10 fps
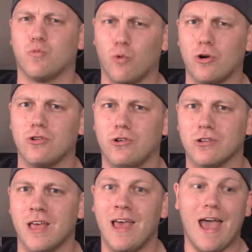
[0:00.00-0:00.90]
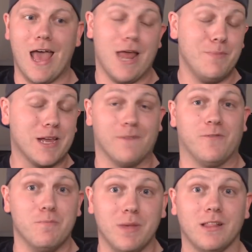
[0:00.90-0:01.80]
world and become
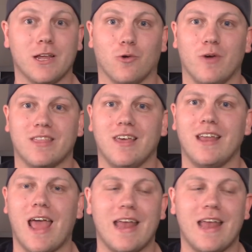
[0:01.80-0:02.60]
familiar with it.